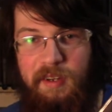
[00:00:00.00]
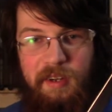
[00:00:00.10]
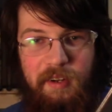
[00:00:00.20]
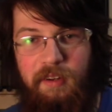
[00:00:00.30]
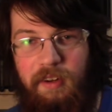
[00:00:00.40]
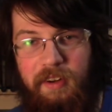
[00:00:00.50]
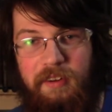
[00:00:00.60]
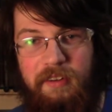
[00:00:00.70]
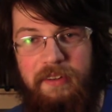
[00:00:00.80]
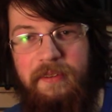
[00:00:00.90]
a lot
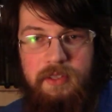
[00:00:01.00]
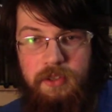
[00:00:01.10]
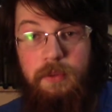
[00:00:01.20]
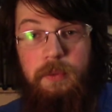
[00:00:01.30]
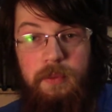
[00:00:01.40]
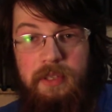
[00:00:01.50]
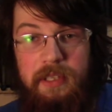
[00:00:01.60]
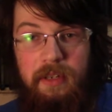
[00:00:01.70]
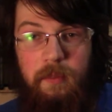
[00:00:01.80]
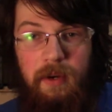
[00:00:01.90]
harder, so you're really
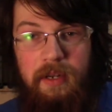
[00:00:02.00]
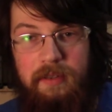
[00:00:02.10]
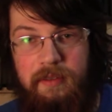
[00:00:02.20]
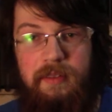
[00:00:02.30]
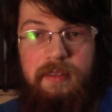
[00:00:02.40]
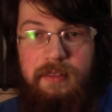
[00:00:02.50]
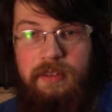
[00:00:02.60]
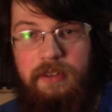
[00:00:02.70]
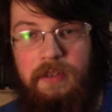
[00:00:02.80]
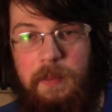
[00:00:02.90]
going to want
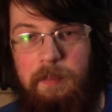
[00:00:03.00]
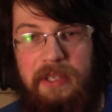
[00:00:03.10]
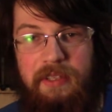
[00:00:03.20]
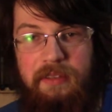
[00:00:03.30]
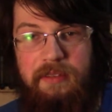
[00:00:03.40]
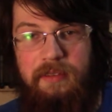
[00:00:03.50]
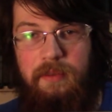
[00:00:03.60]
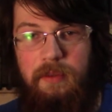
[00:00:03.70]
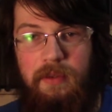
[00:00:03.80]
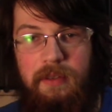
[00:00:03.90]
a good mitten
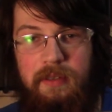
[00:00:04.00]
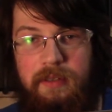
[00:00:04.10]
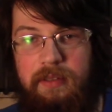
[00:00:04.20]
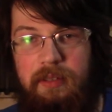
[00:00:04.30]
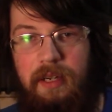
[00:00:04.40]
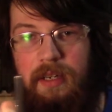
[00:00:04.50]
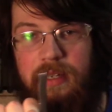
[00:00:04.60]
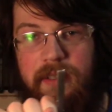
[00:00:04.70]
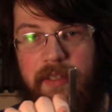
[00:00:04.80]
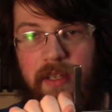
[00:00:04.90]
or
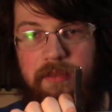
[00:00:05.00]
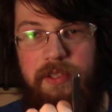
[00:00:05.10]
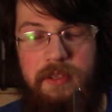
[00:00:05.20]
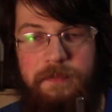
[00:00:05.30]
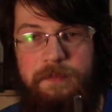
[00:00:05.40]
high-end gloves.